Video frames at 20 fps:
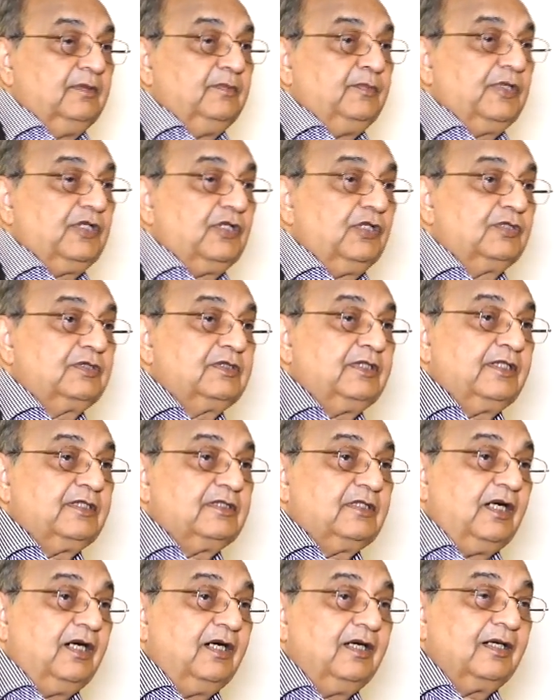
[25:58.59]
because there
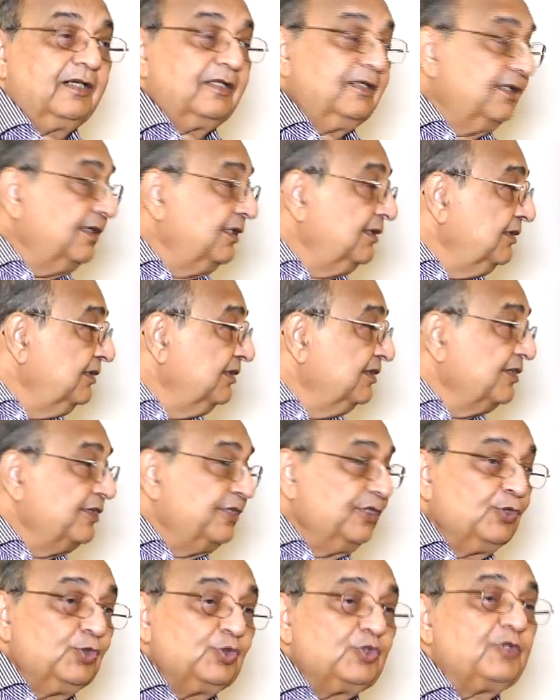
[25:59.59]
is already
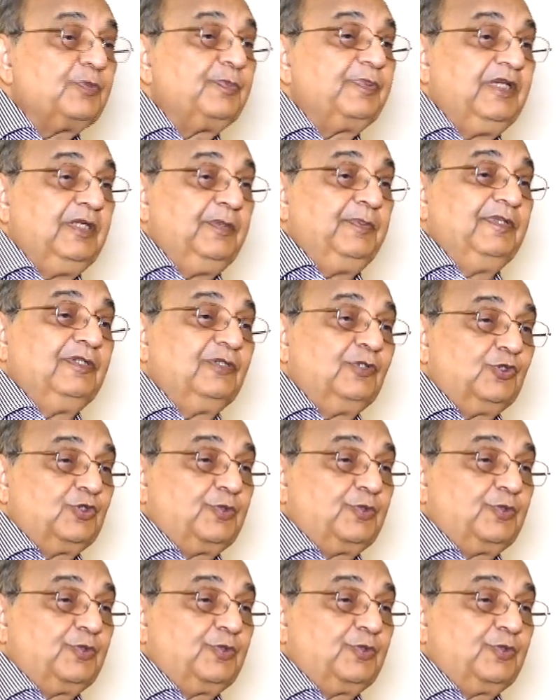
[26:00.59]
induced PEEP in those